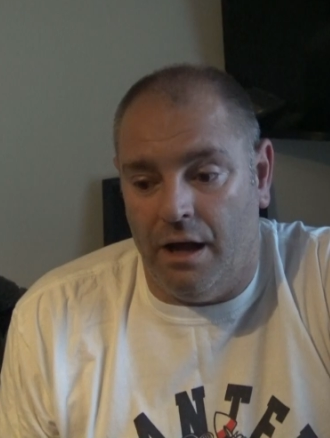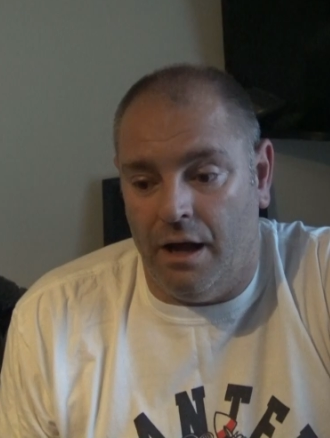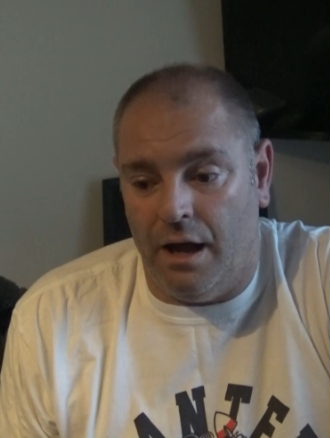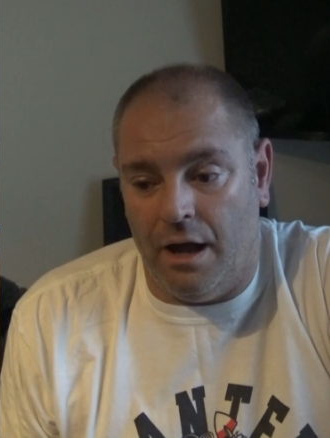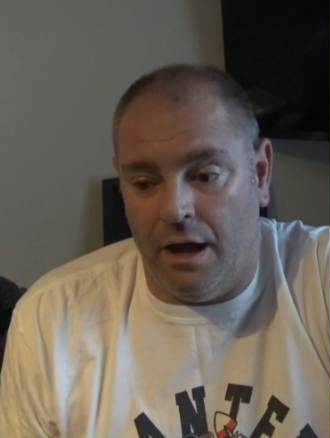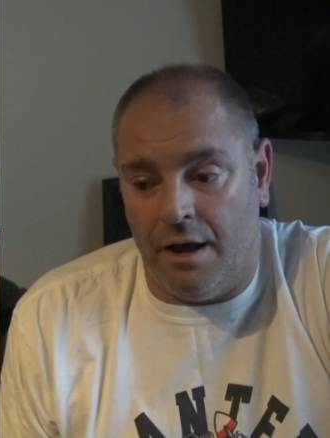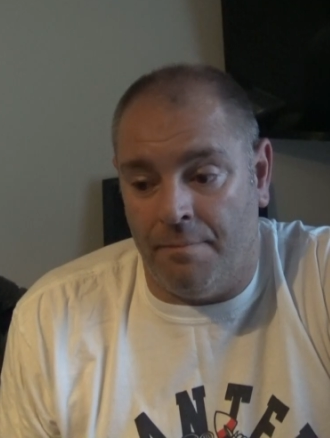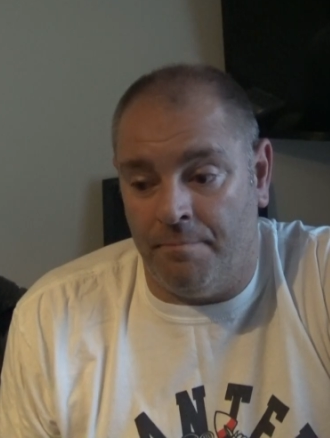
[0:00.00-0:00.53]

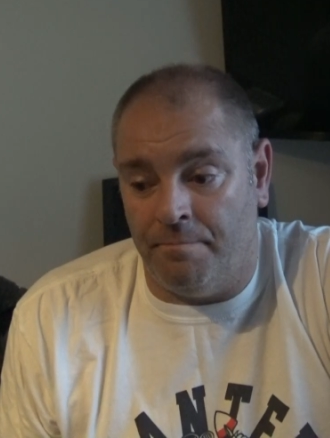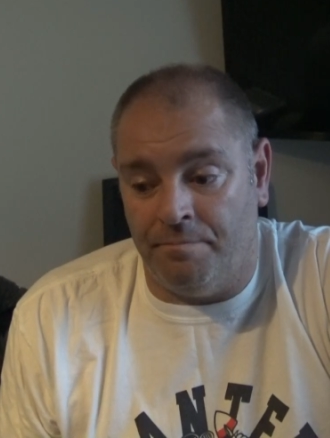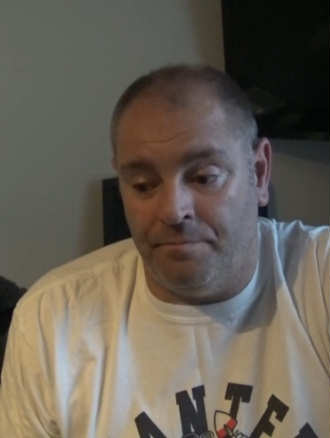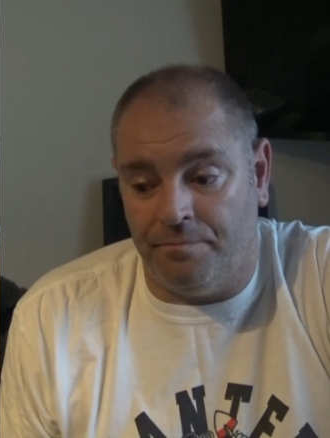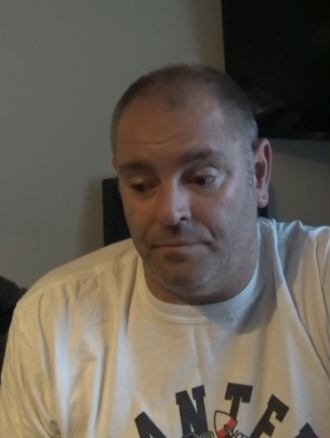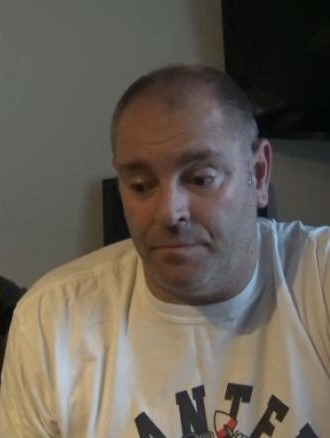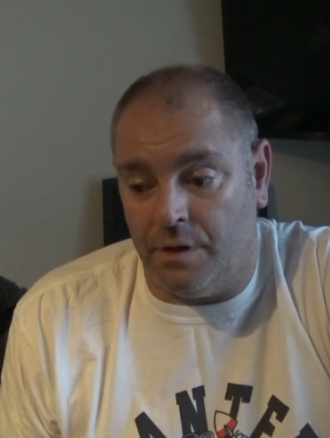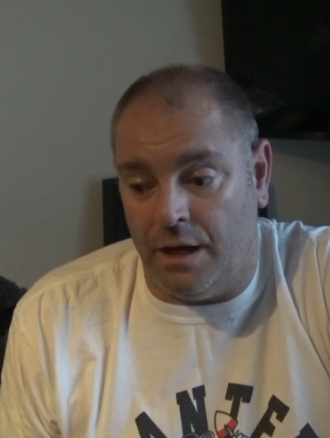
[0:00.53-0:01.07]

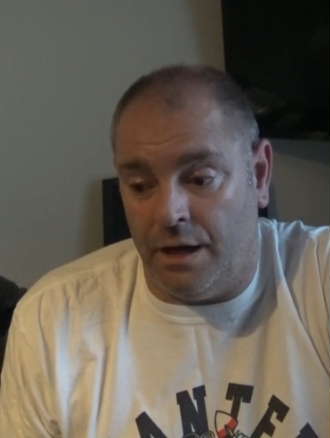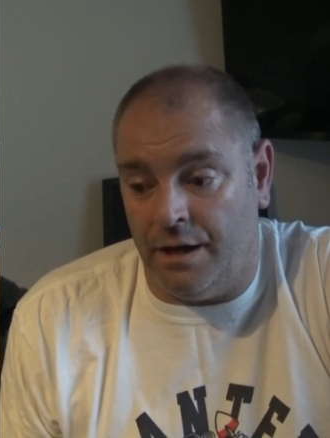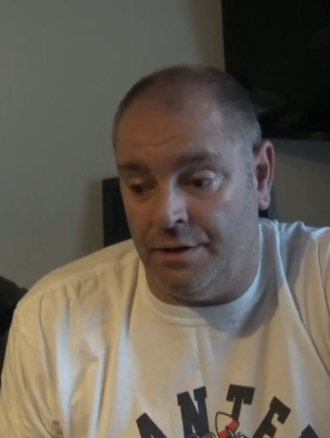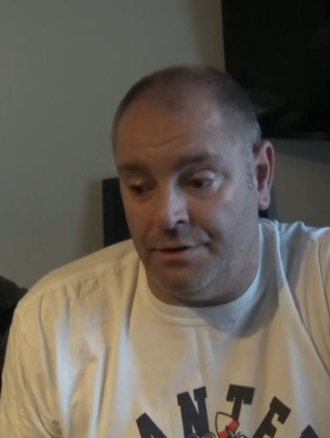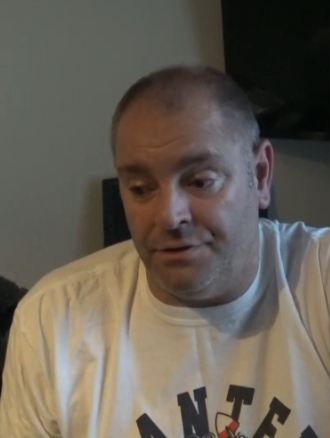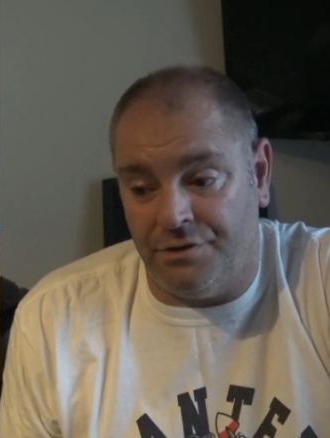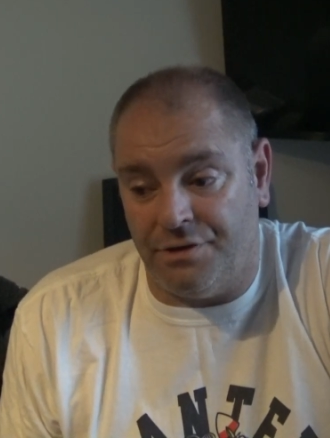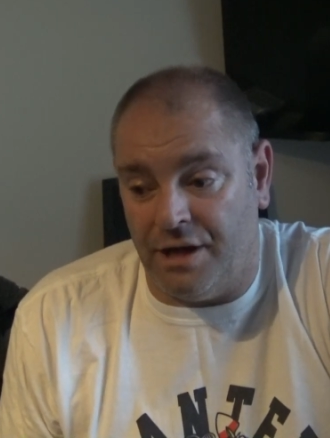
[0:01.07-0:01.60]
and
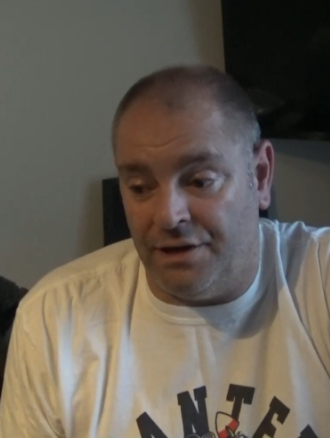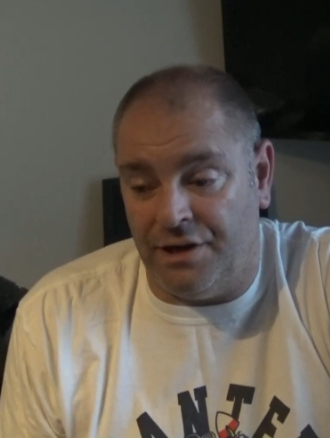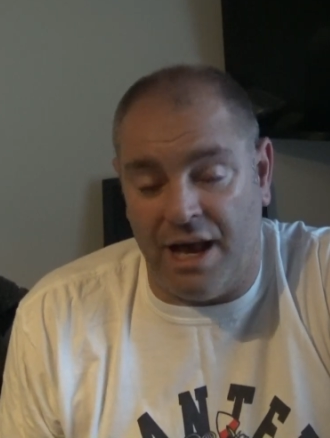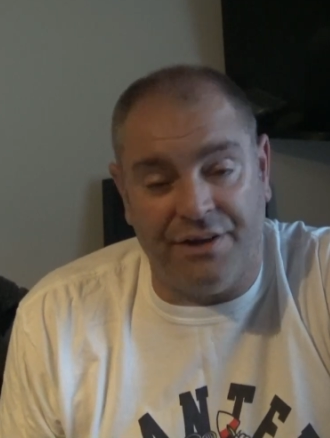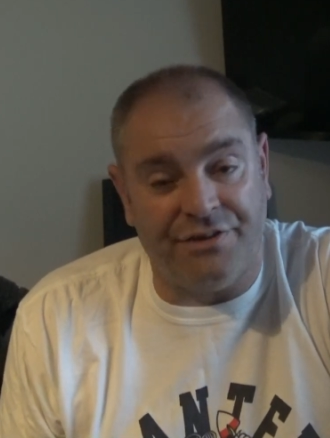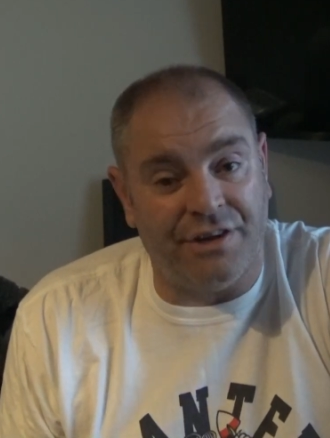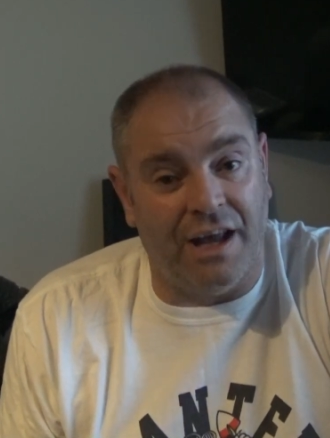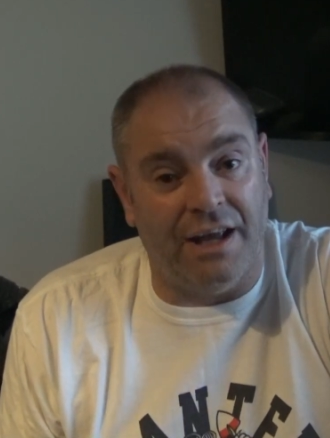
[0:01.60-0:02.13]
I
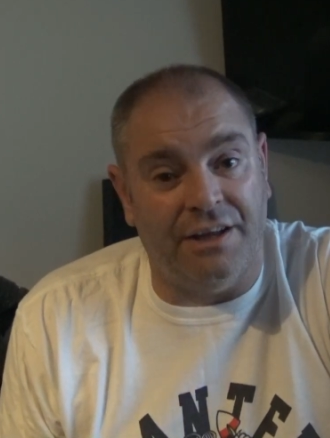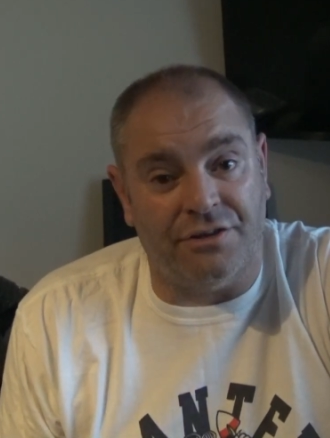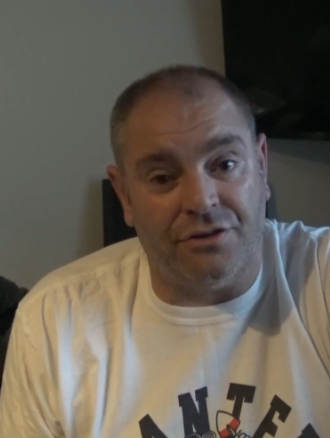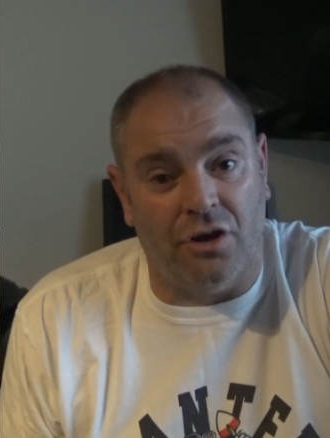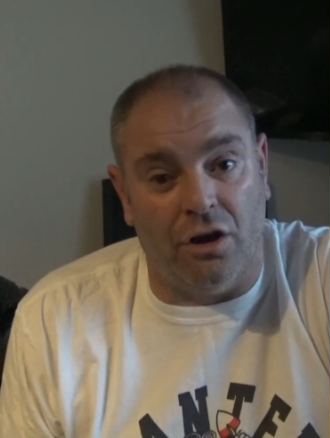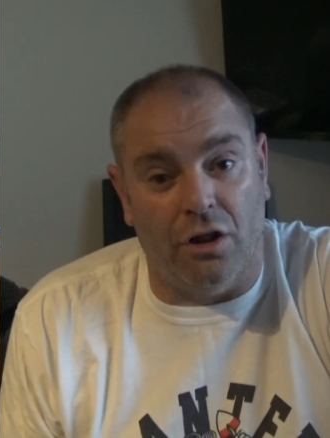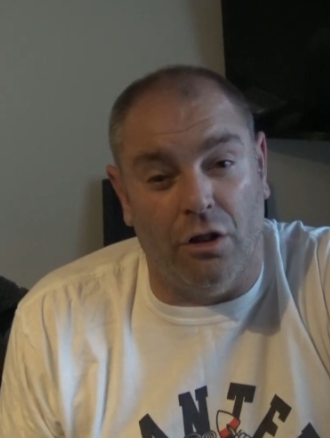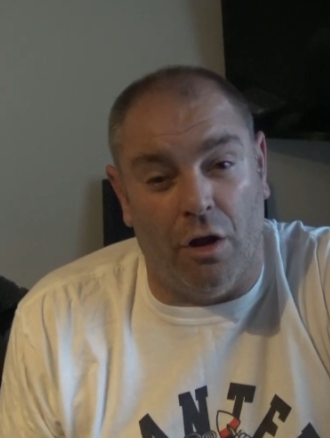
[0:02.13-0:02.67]
dare say he's
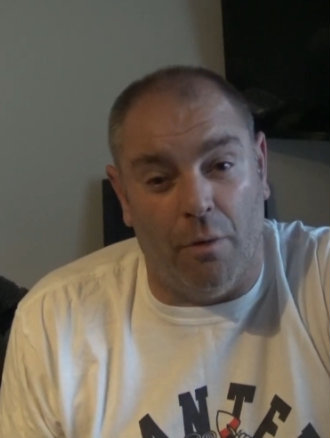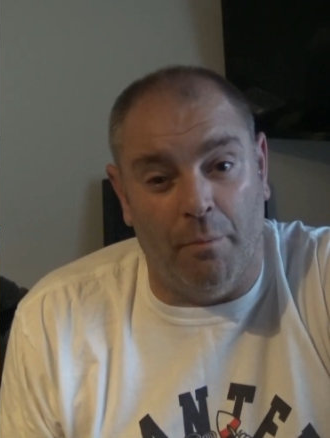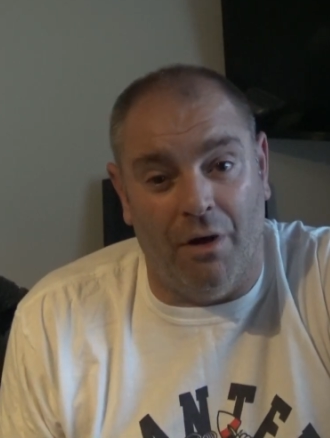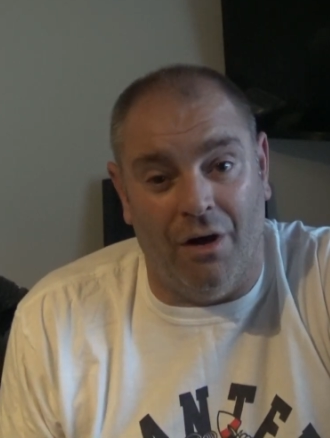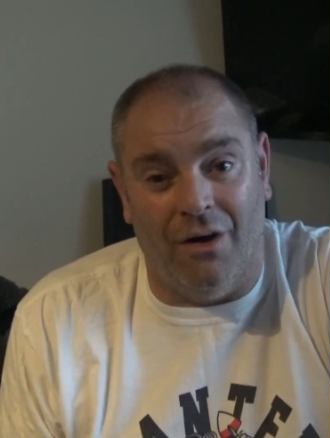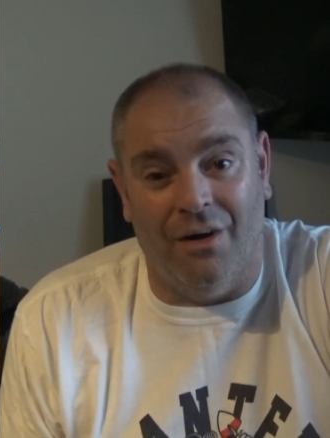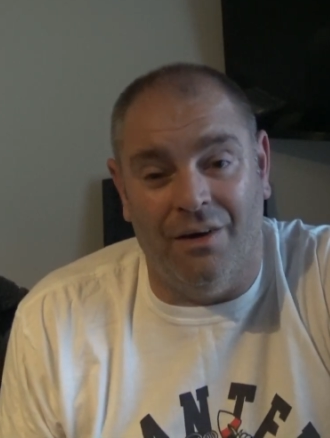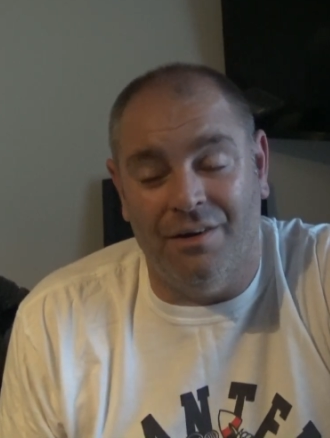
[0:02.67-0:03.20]
got a lot
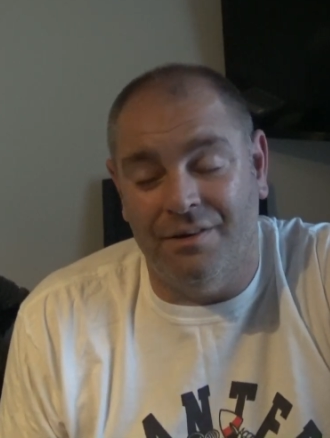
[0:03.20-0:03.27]
more.